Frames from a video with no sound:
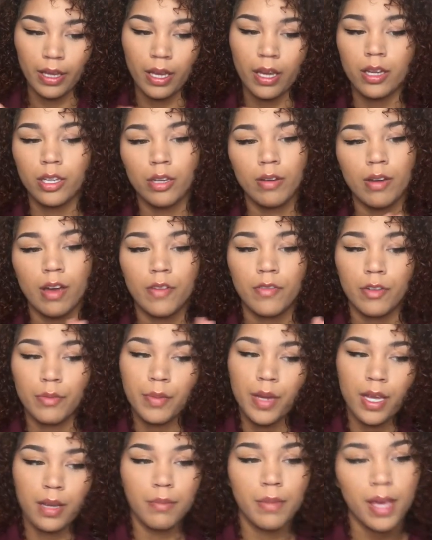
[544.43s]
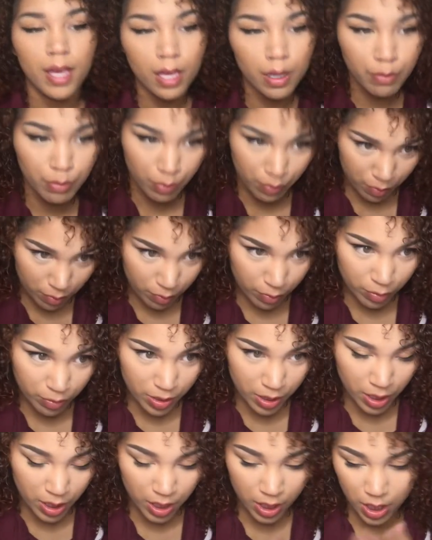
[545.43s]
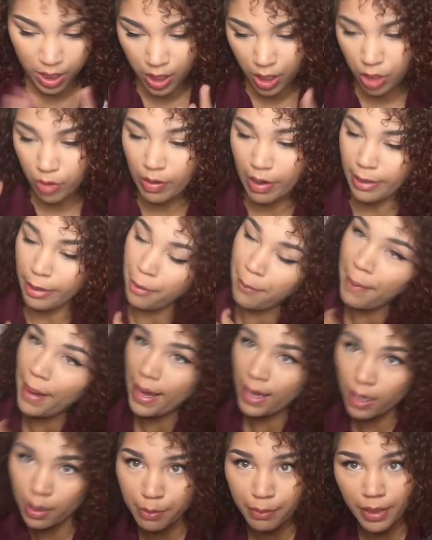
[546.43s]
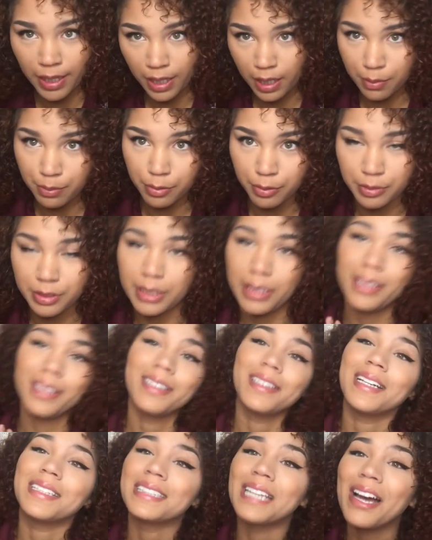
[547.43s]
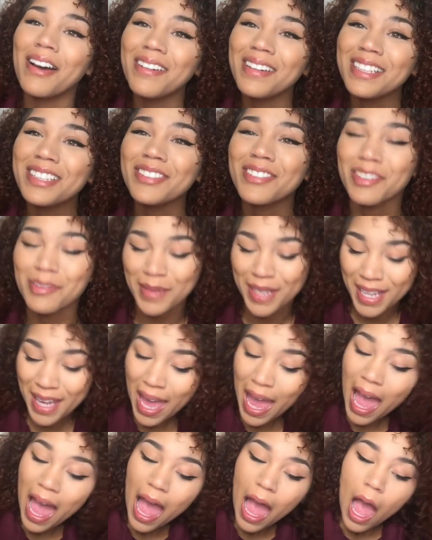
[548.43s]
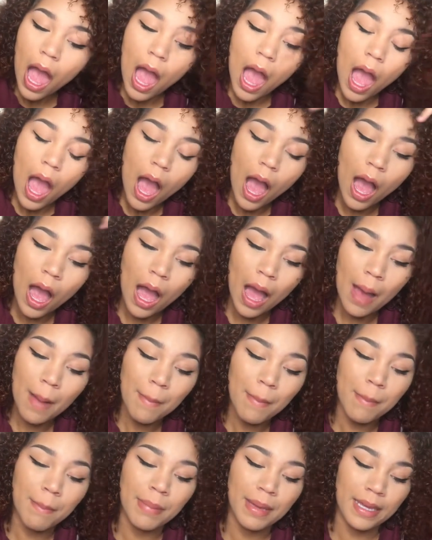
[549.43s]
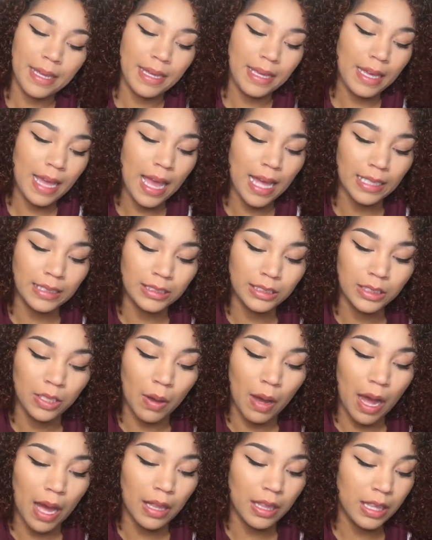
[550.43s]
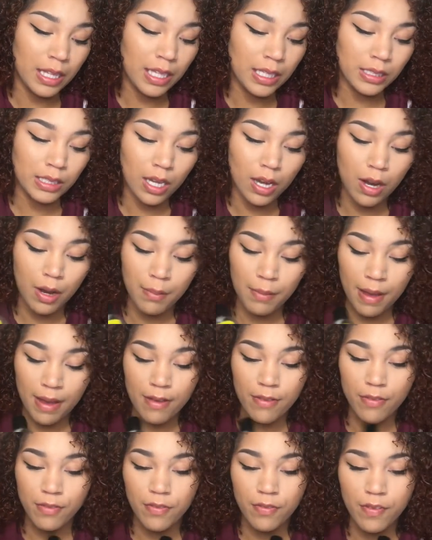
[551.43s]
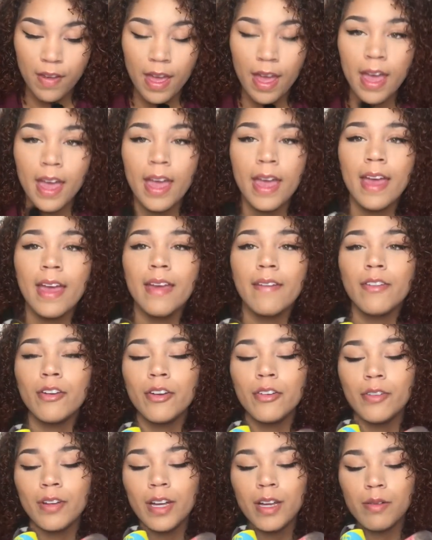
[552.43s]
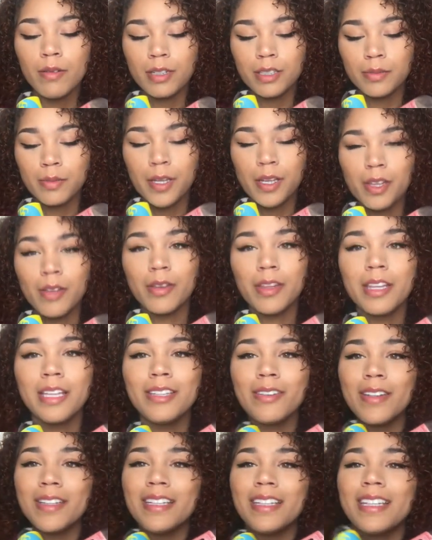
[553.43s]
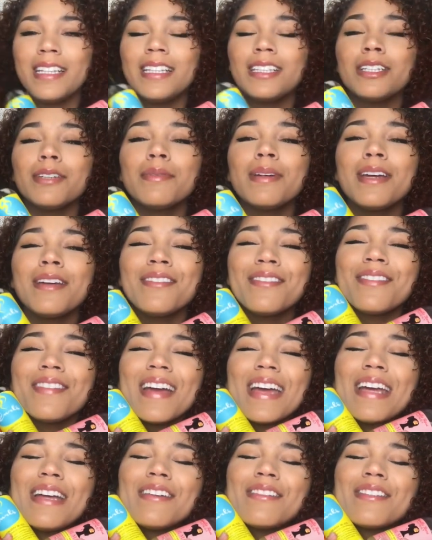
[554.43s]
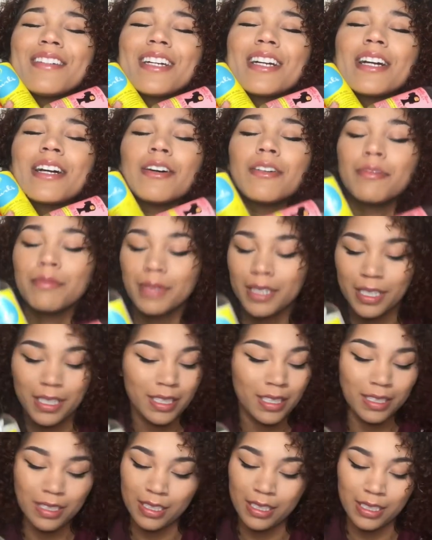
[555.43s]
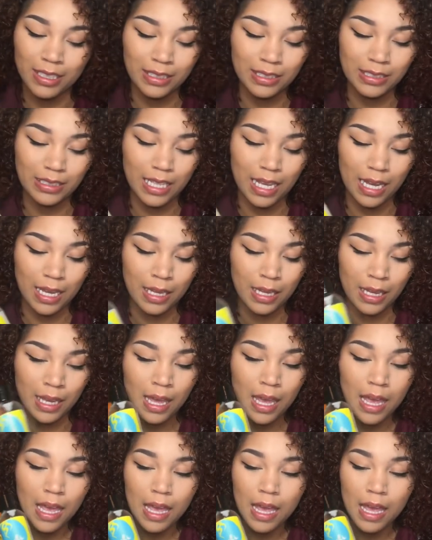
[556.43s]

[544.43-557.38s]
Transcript: like how you have your main makeup routine and then you got your backup makeup routine. That's how it is for me. Um, but yes, yeah, so these are my favorite. Where's my other one? This one. These are my favorite. Oh my goodness. I...